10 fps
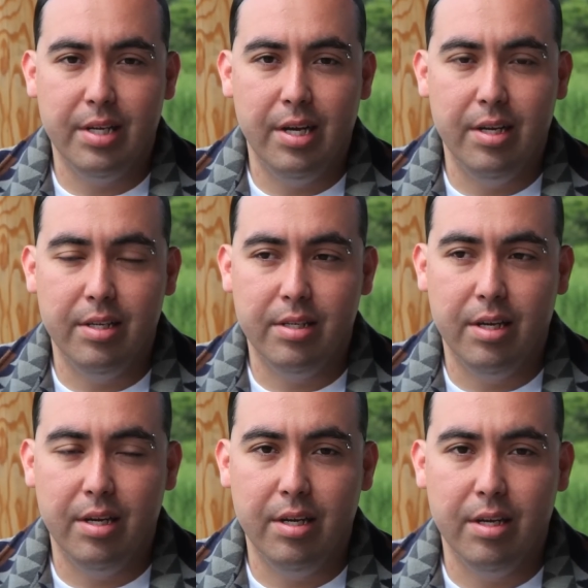Science.
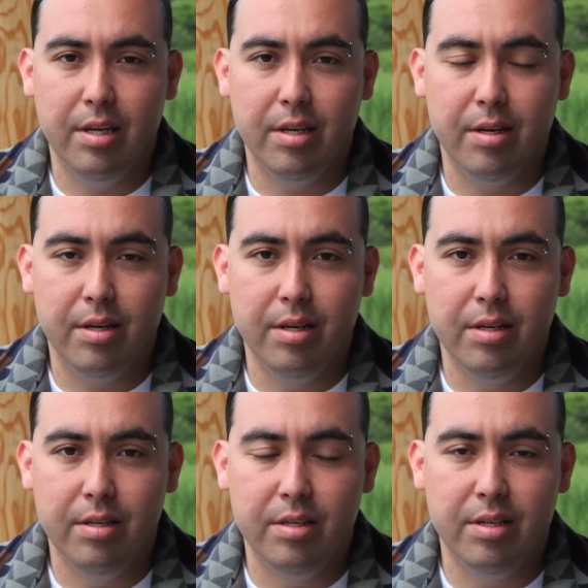I
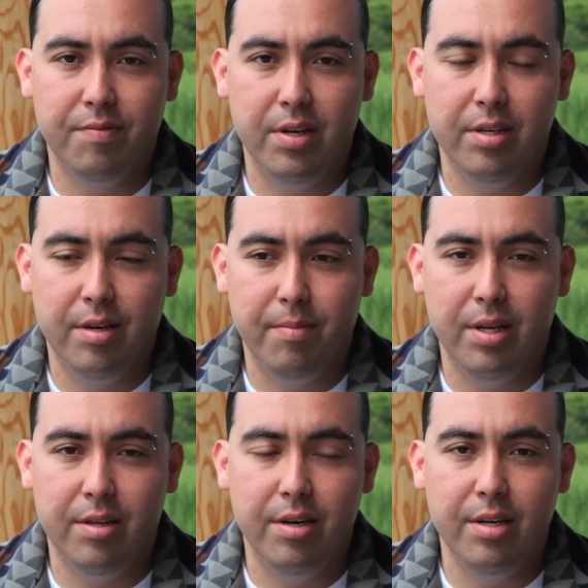just finished up my
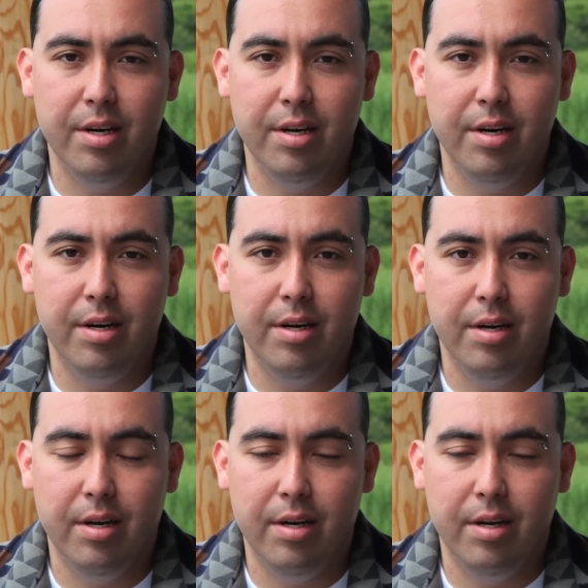3rd year here.